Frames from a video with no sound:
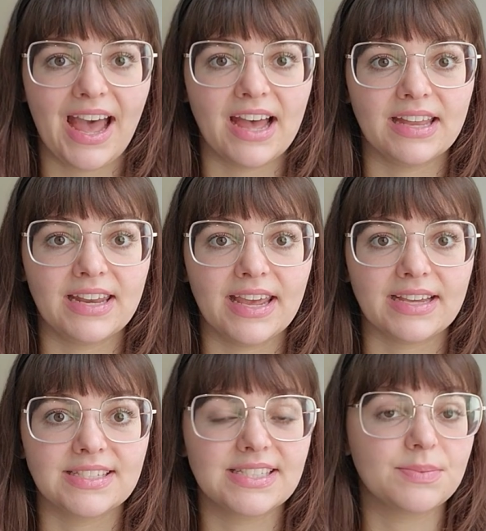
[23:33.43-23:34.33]
and
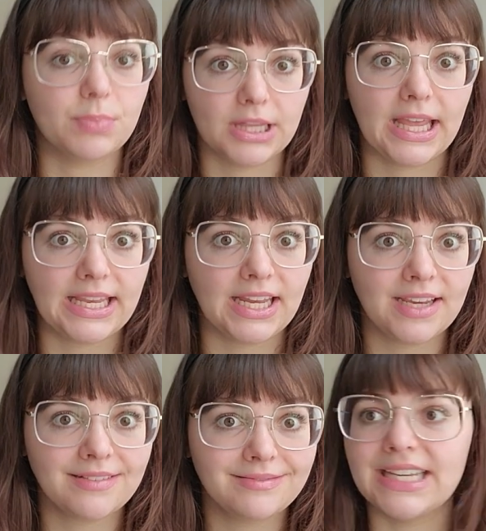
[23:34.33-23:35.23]

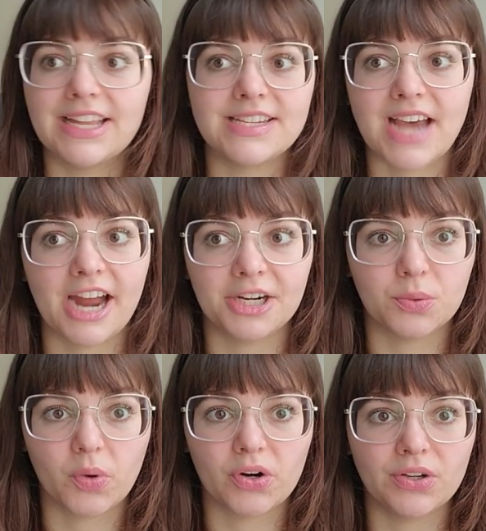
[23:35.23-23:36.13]
explaining the entire
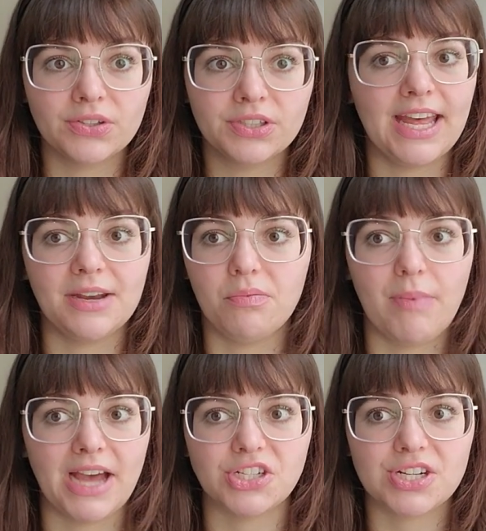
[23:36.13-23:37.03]
world and
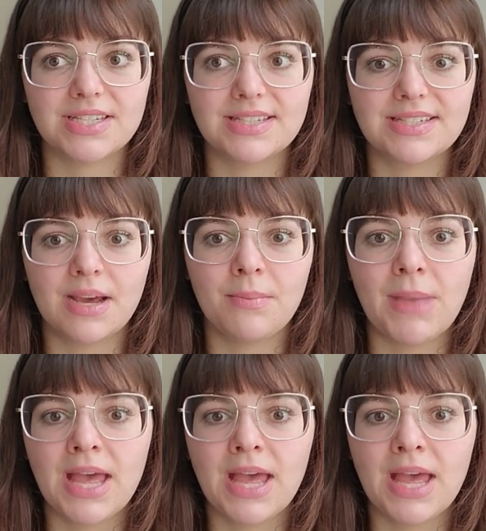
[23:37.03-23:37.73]
magic system.